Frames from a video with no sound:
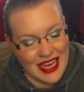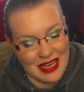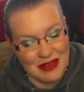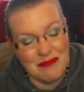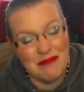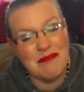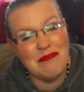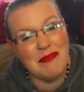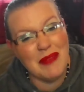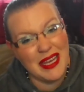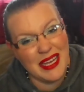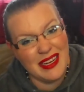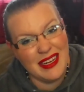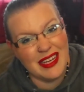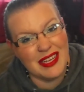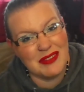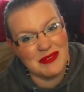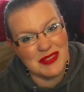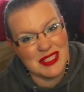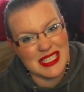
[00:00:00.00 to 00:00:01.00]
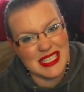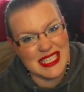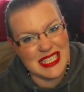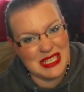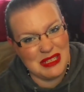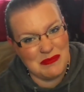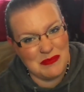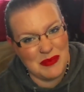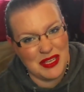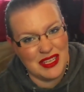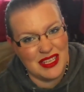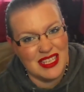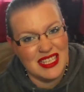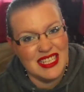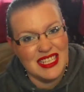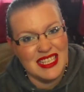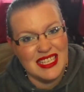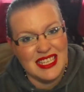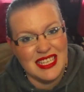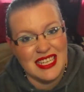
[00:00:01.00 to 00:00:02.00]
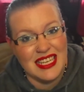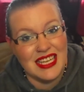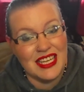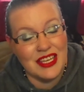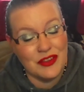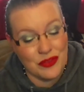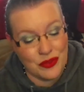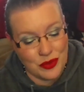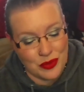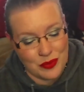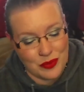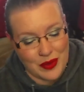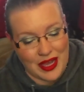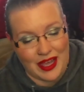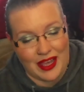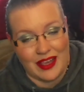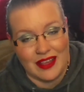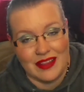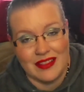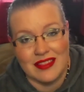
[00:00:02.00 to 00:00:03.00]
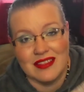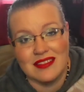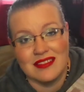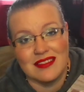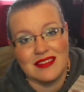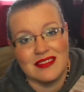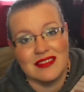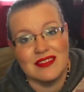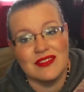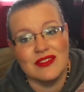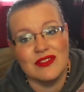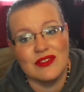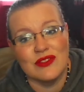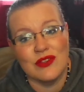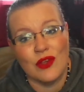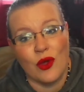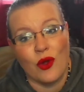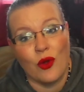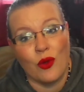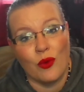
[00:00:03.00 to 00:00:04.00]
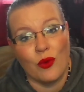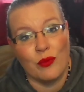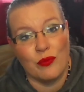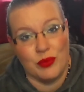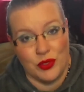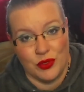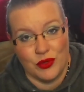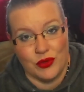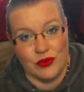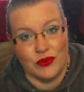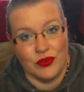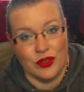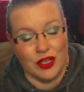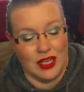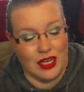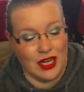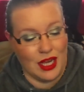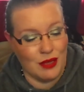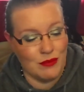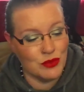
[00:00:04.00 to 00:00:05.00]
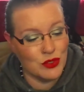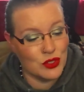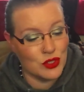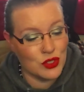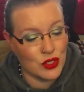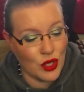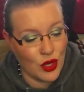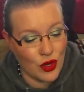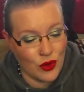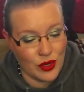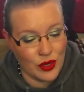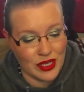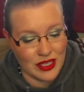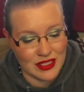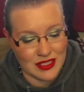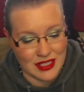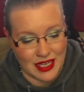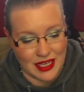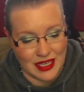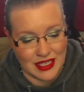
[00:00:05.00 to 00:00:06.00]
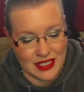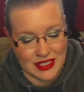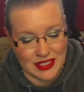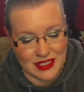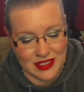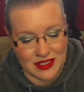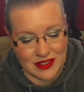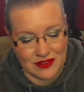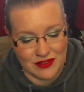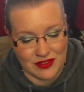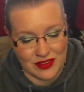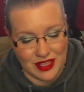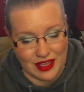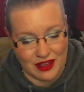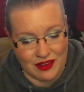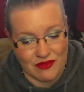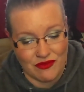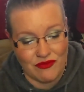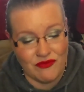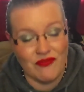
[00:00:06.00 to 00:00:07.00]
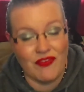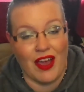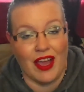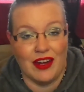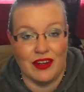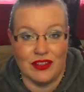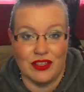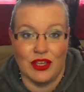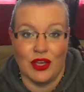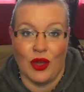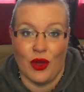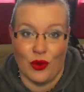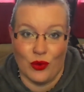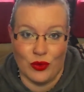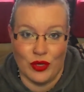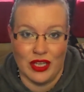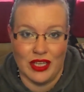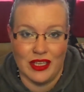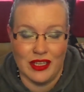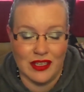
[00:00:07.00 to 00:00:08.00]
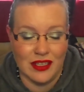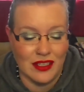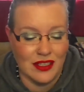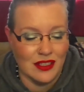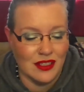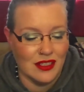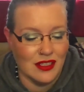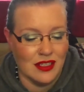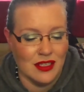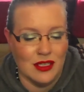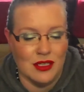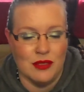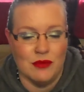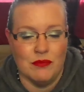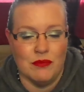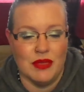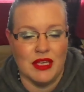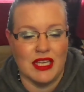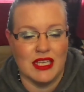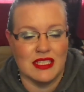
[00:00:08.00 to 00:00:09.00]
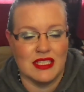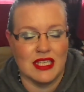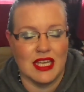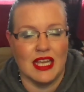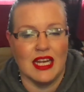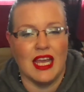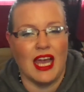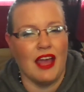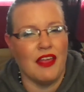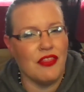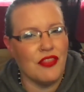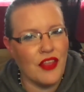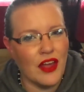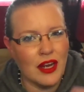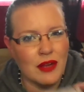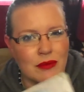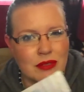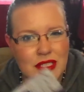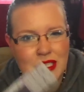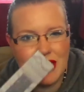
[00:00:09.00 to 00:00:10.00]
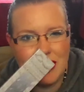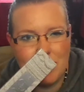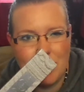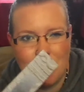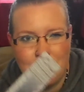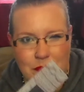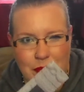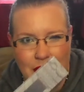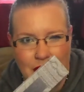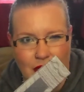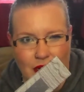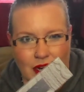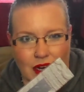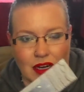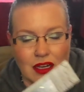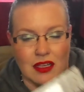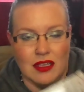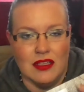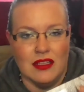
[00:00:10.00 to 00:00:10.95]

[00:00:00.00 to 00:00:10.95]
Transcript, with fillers: I might have to keep it. Either way, this is so beautiful and I'm so excited to like finally own it because again, I thought it was going to be bigger.